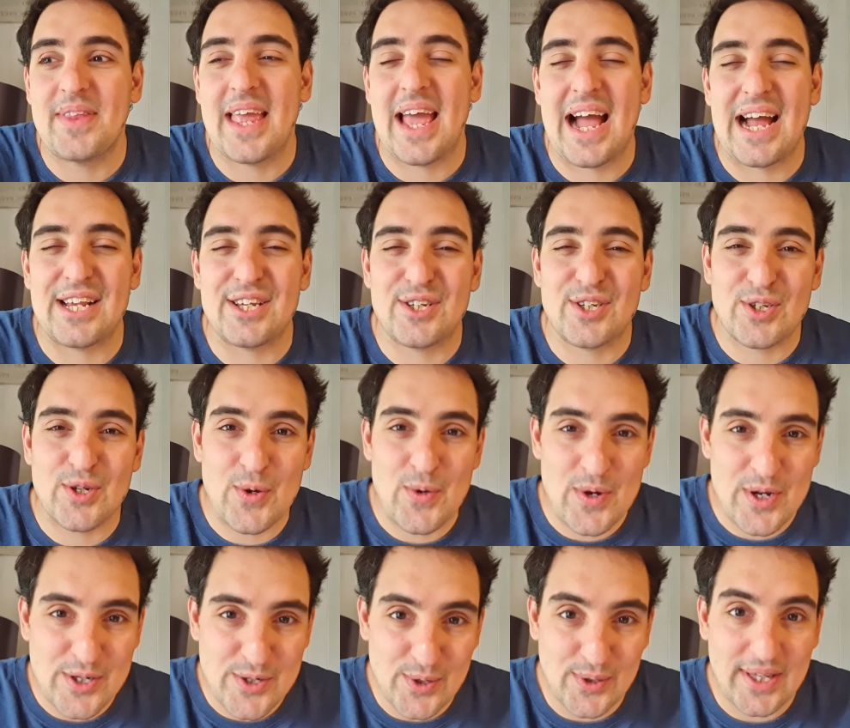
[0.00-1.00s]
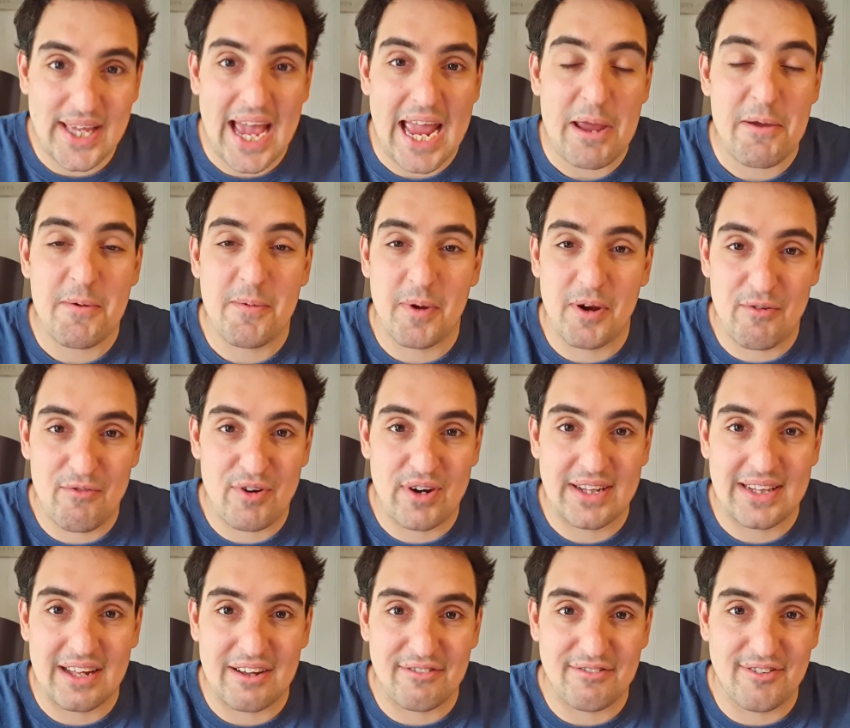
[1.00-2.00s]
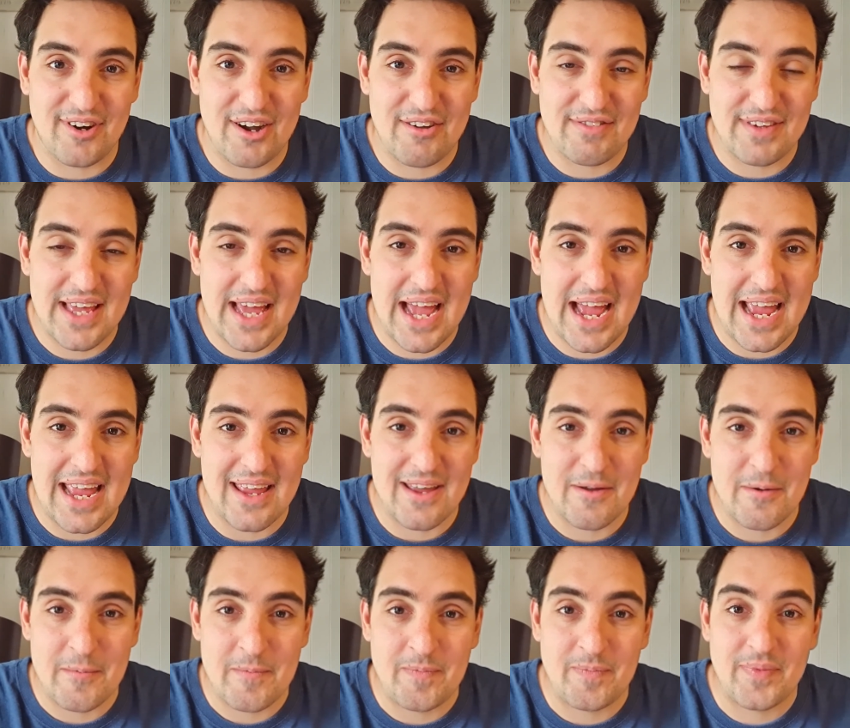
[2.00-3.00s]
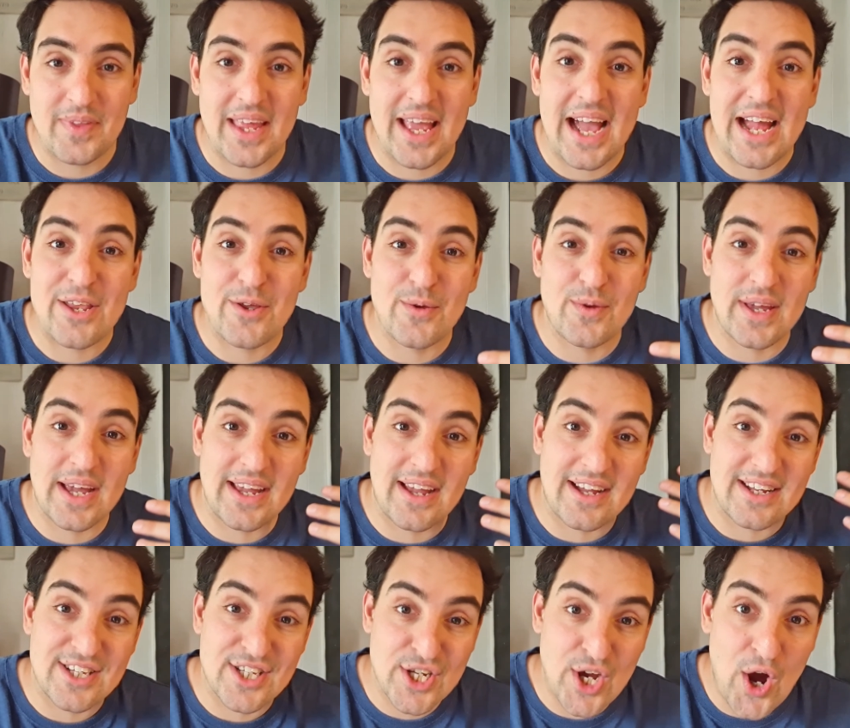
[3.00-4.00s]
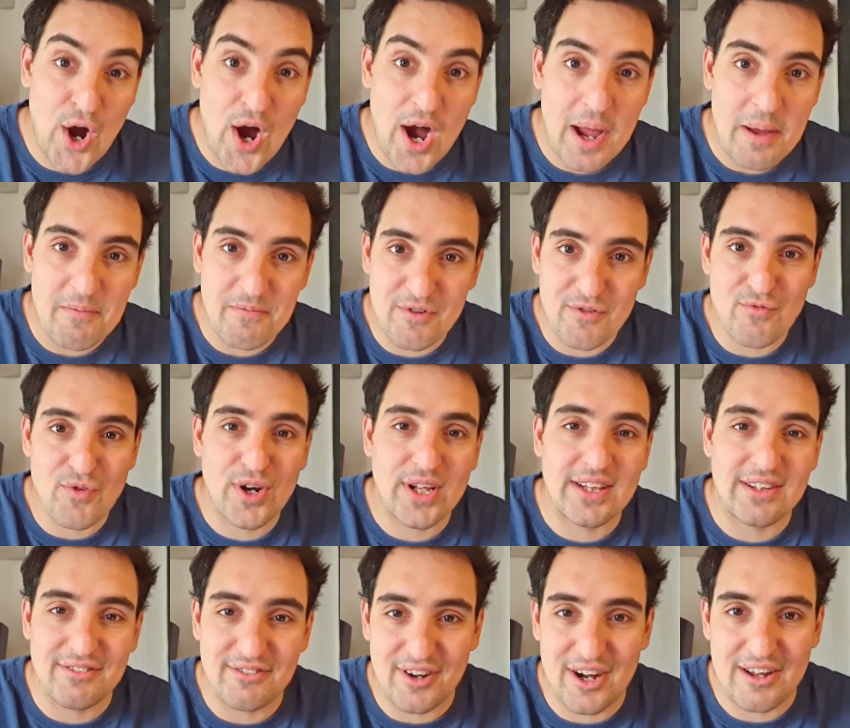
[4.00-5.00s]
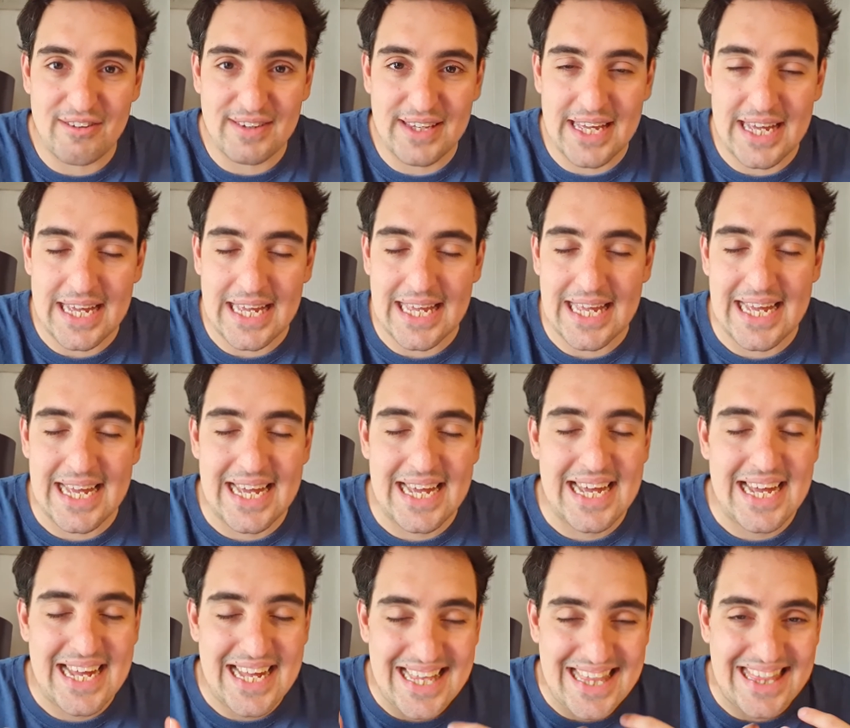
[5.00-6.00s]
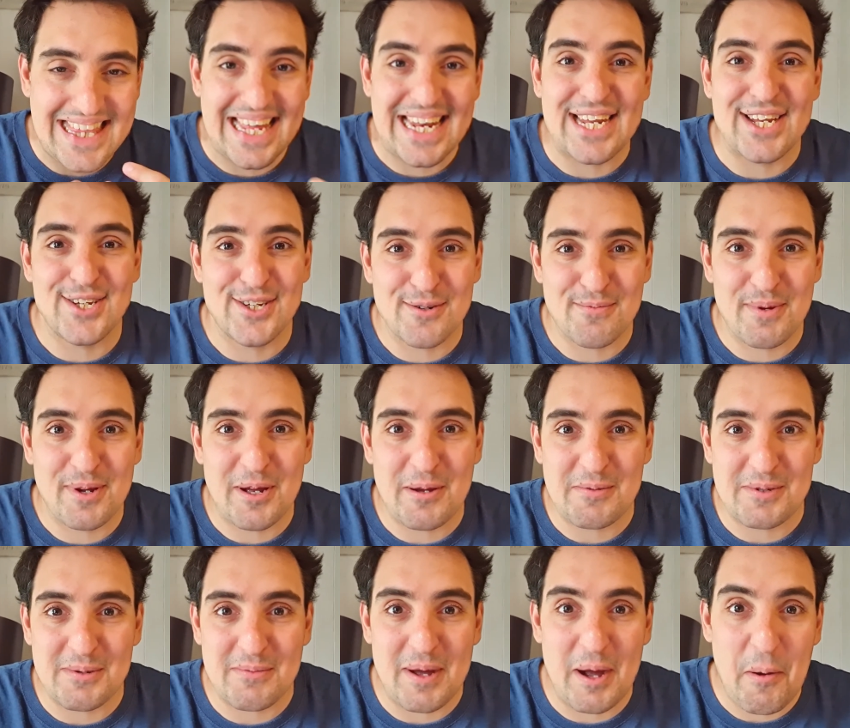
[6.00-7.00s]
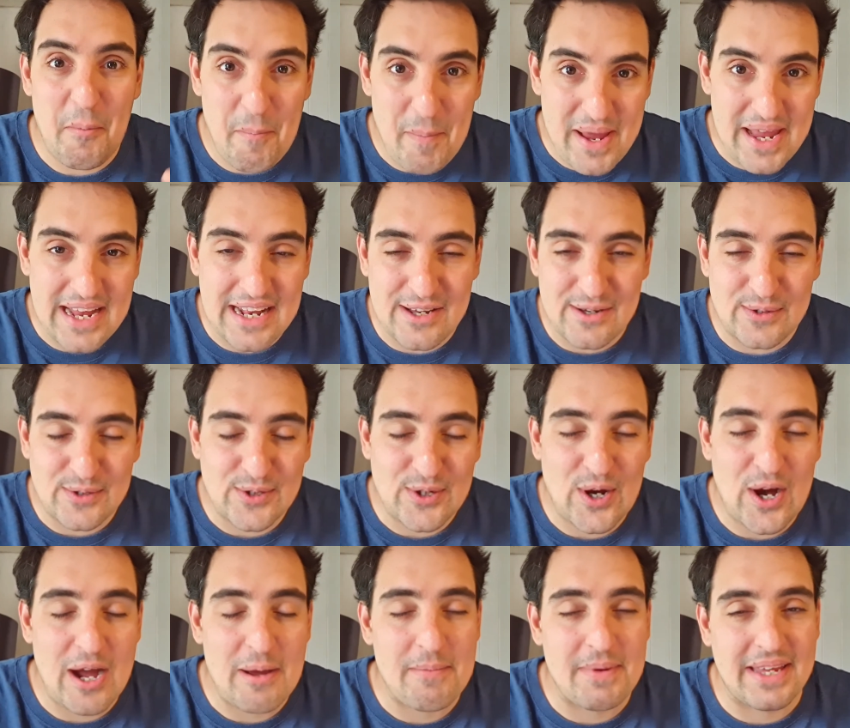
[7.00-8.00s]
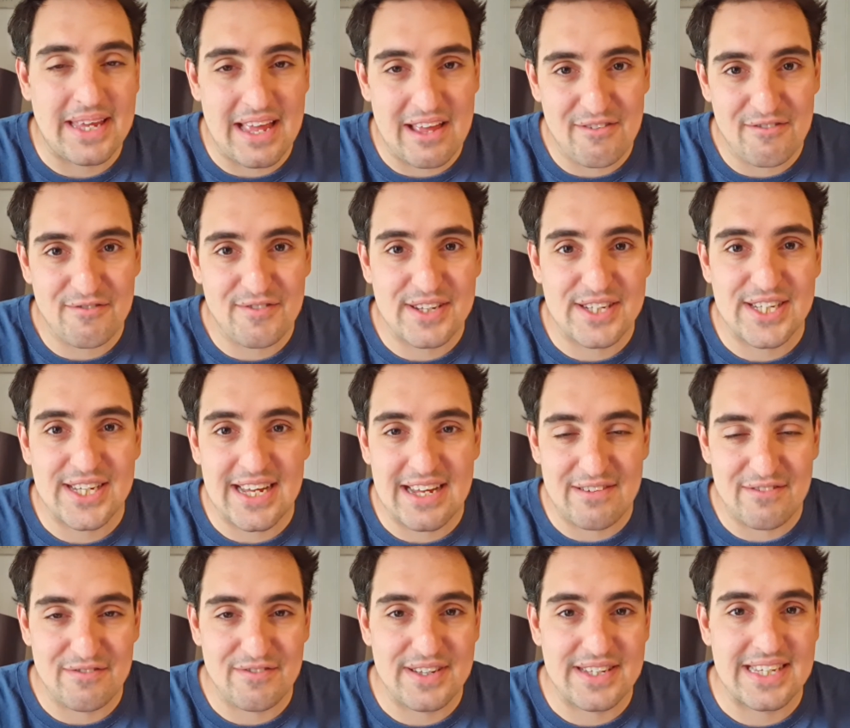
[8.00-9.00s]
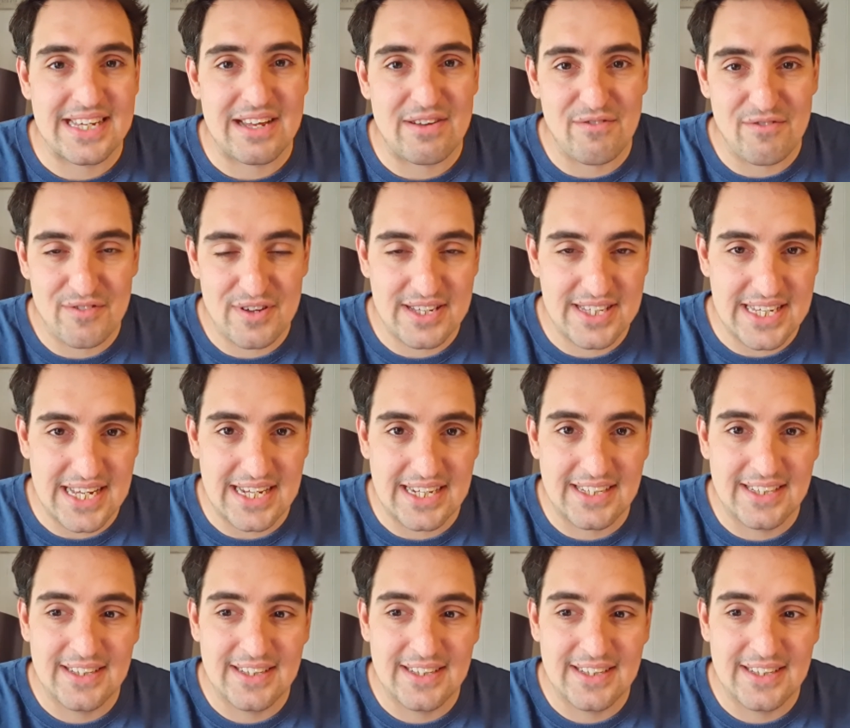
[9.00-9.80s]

as soon as you're capable of running that 5K and you get a time for running the 5K, then it just becomes about beating your time and getting fitter and fitter and fitter.